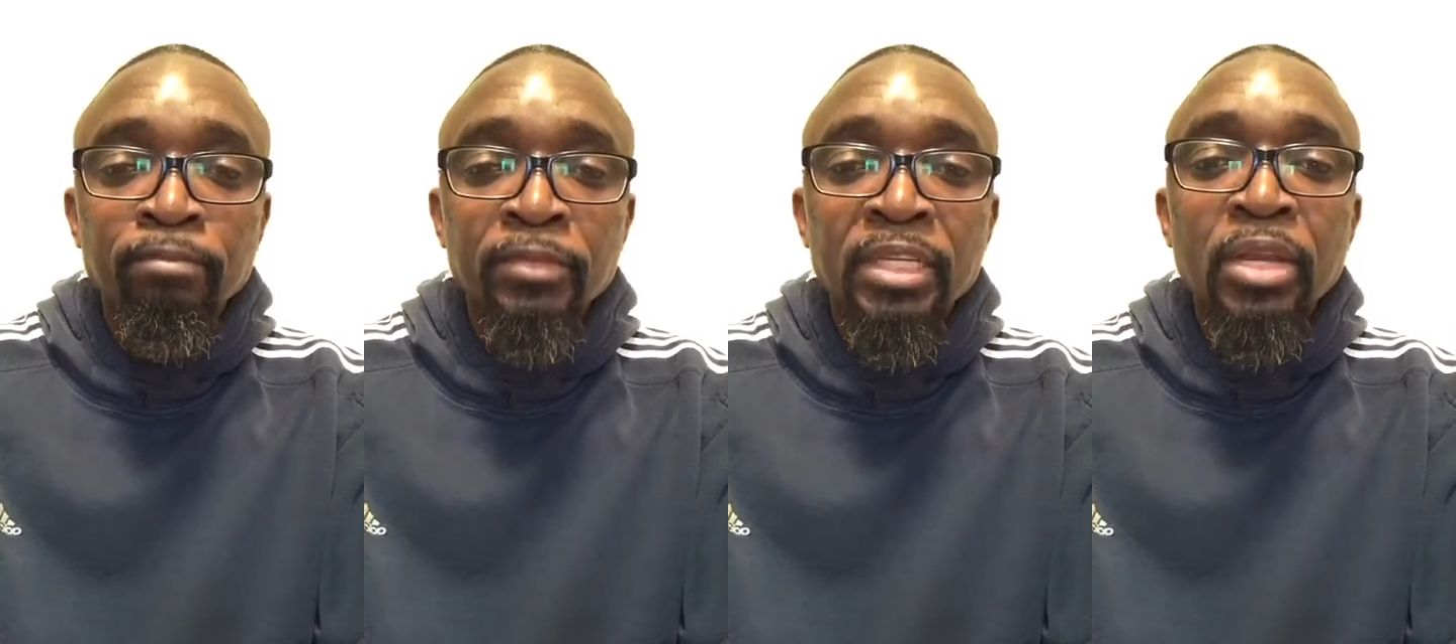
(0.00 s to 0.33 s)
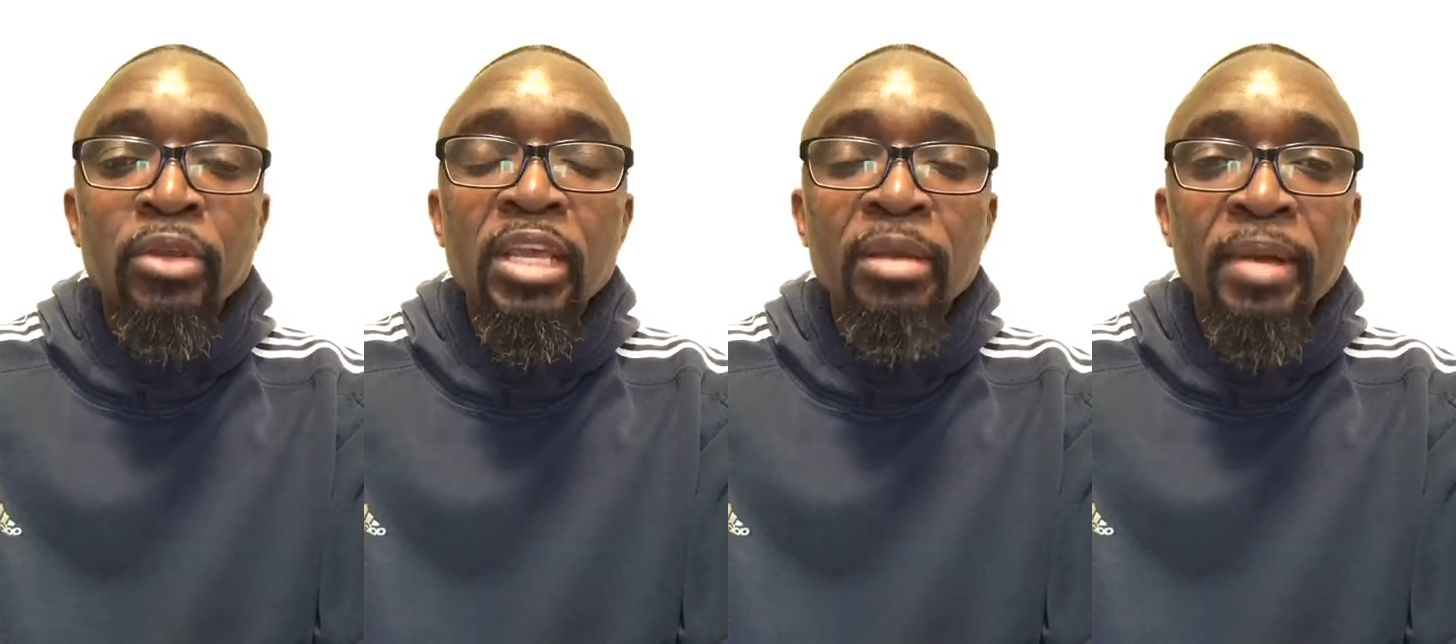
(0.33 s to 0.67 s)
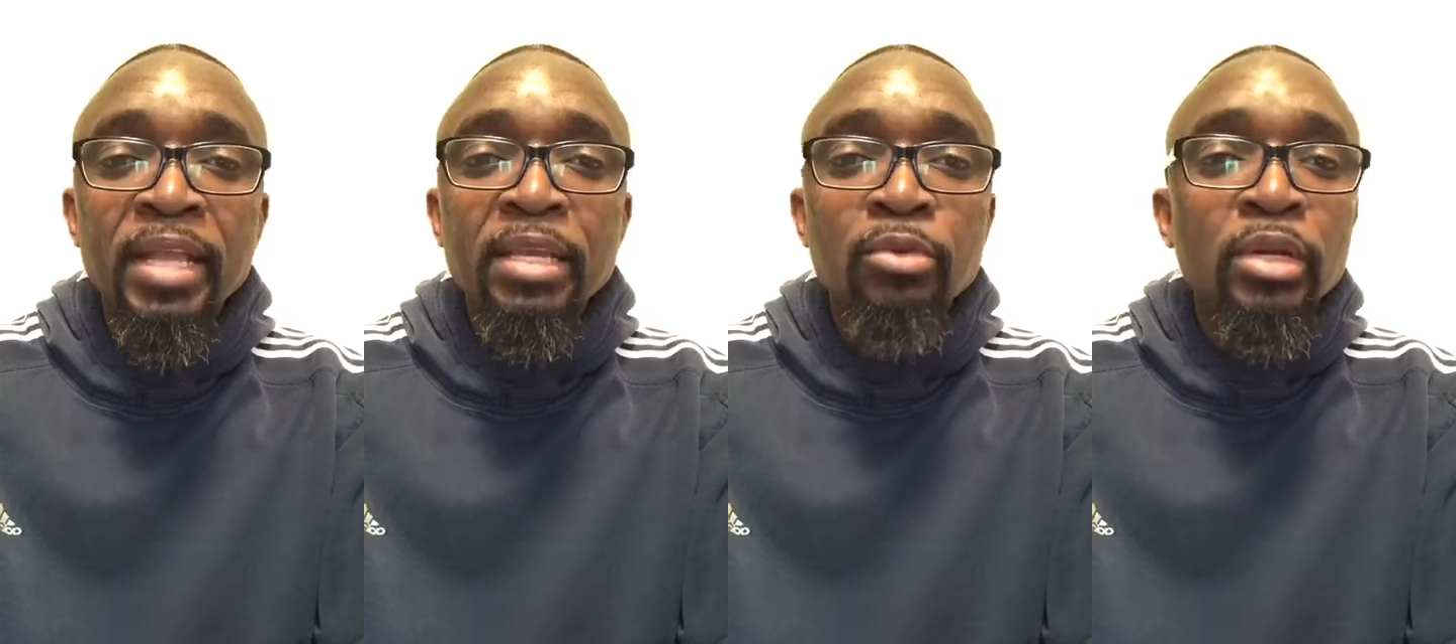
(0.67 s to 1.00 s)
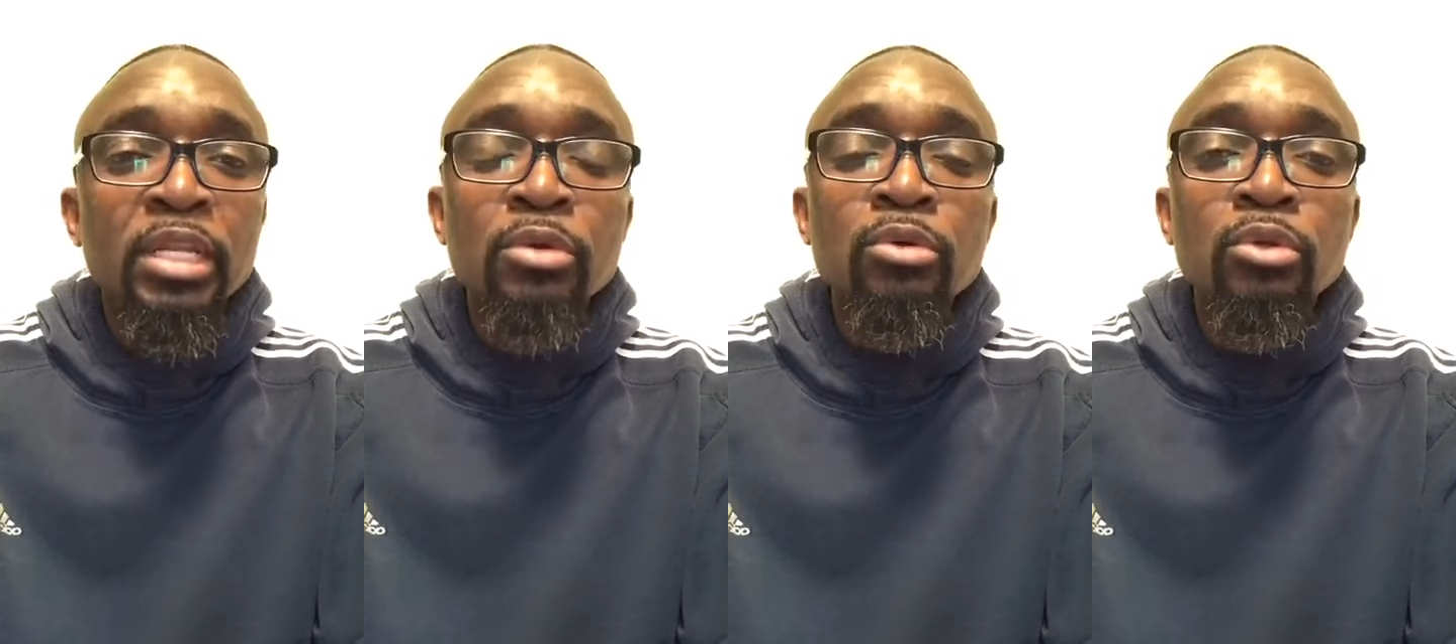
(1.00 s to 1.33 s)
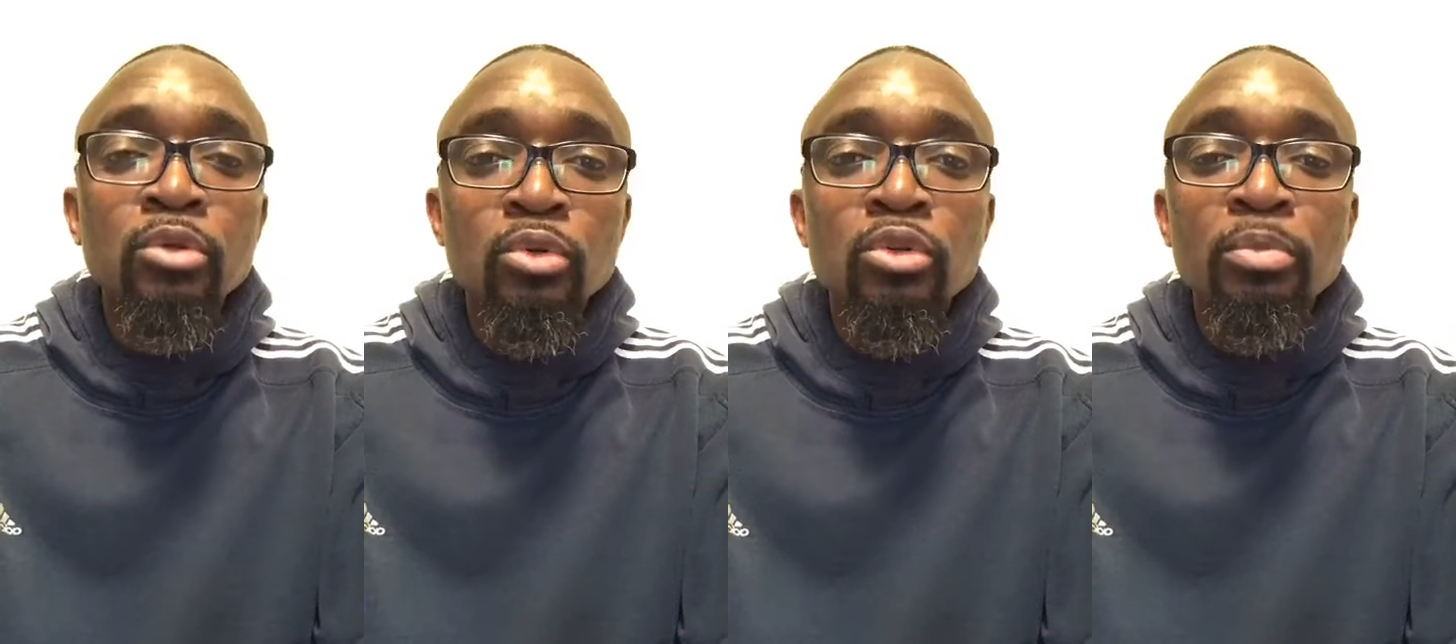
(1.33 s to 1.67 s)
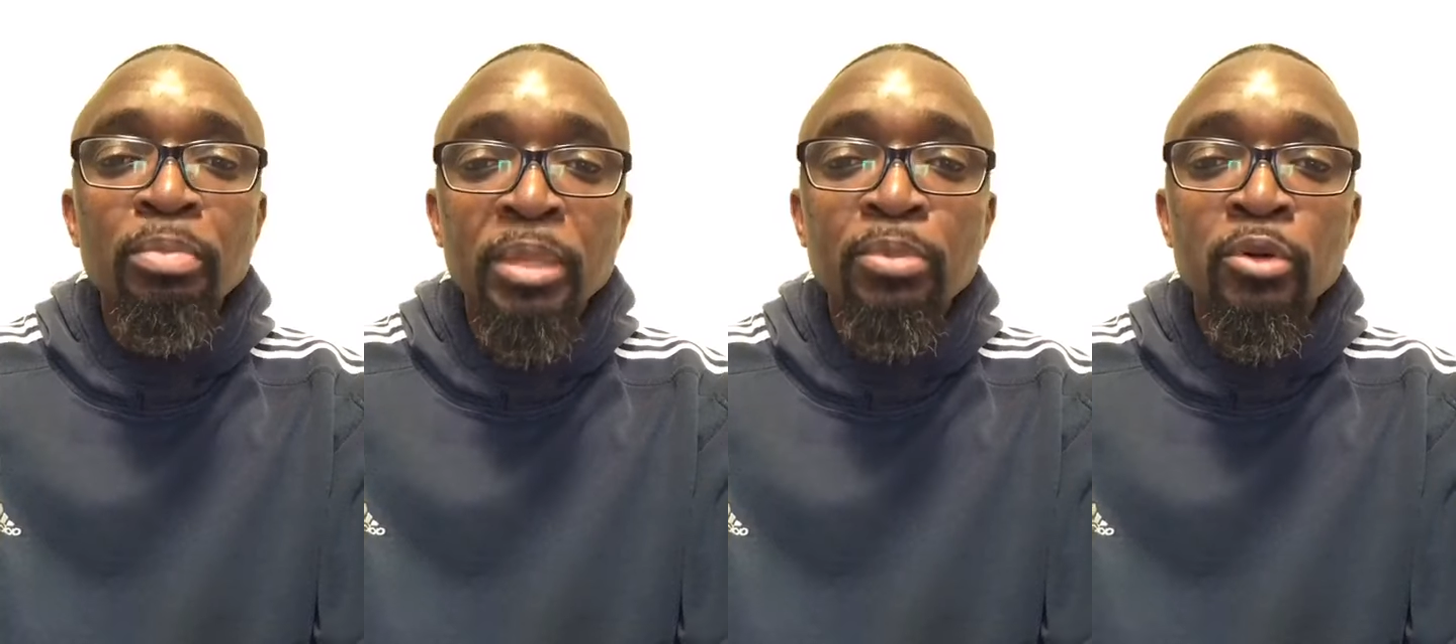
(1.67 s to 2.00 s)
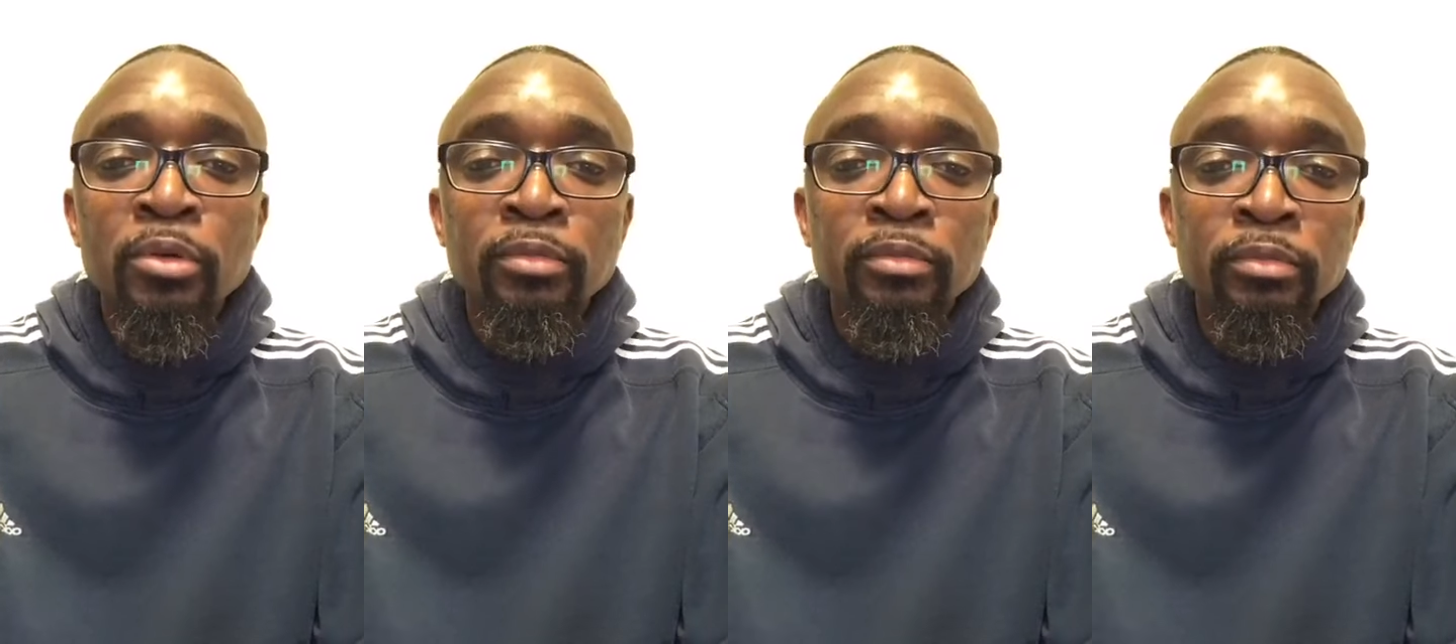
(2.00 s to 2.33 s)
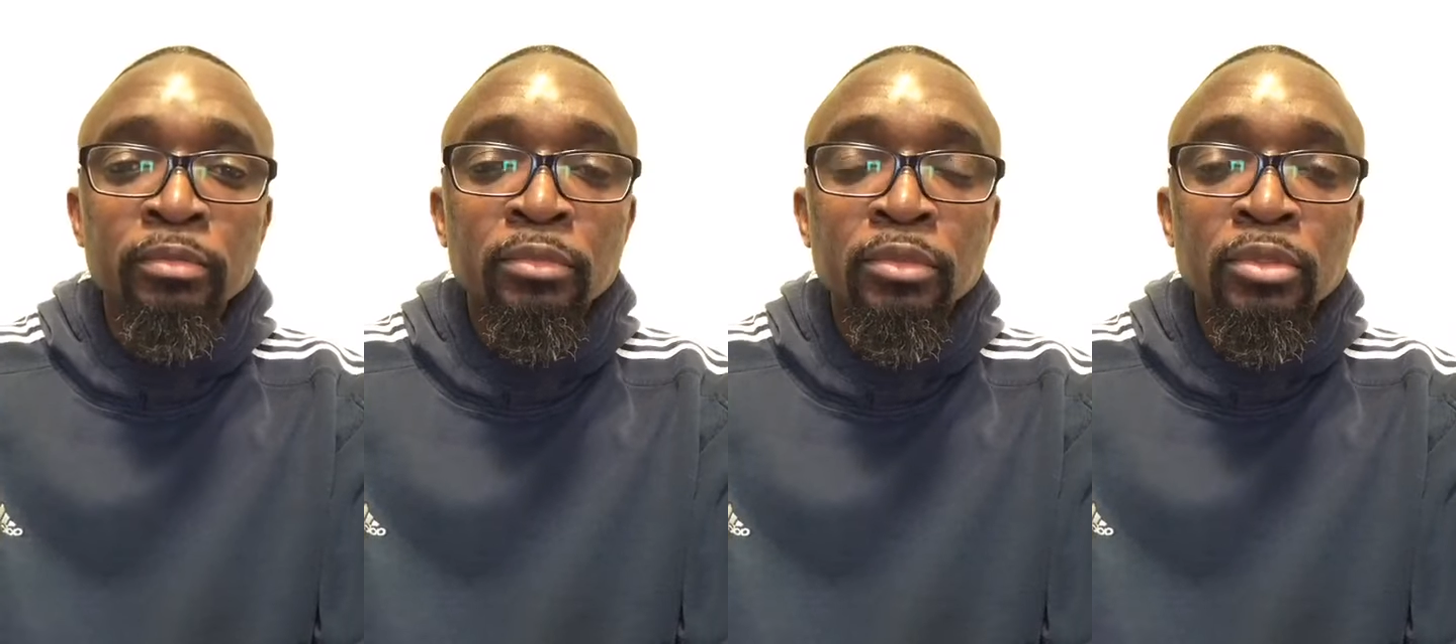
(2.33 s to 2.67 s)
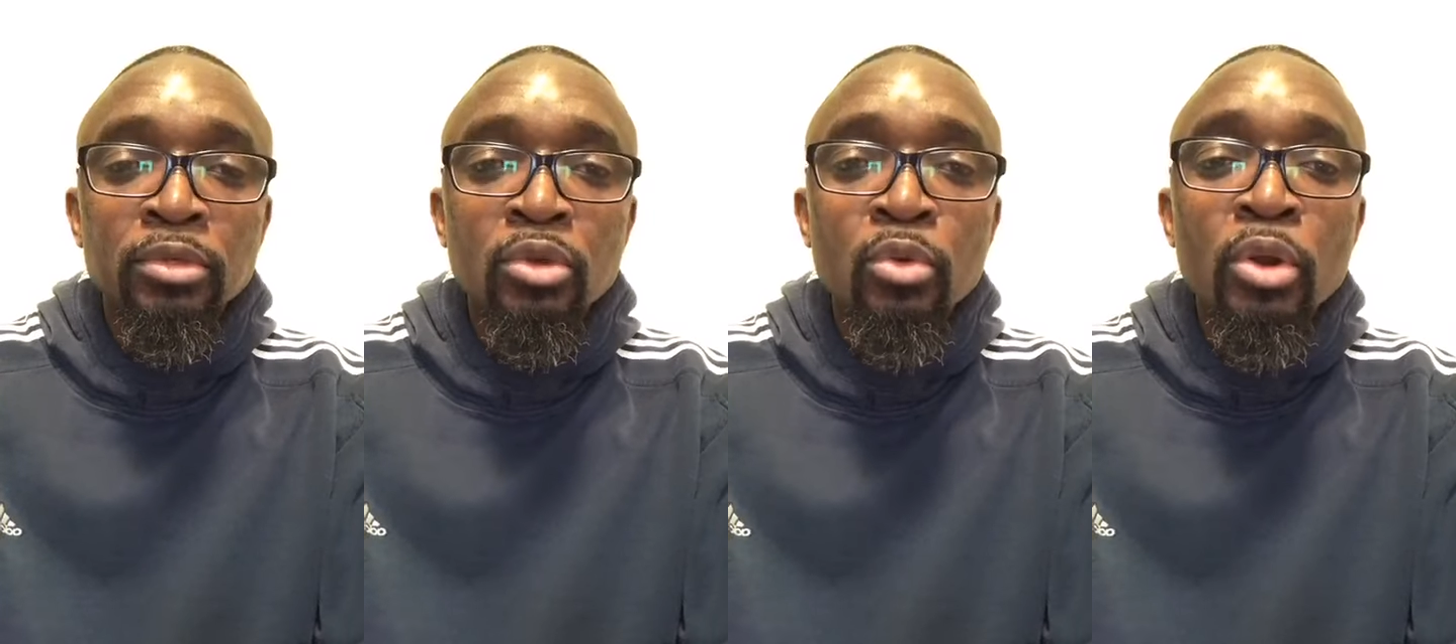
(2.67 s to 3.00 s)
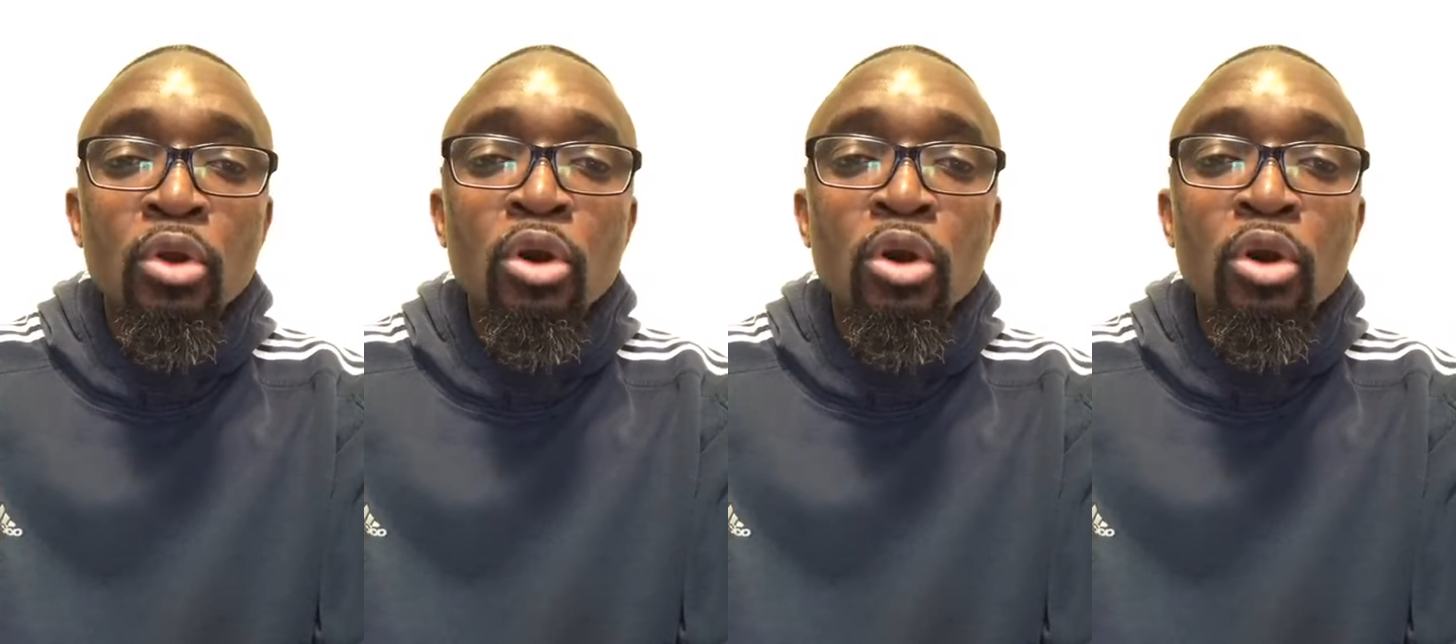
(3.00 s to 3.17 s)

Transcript: can you imagine what he would do to people who are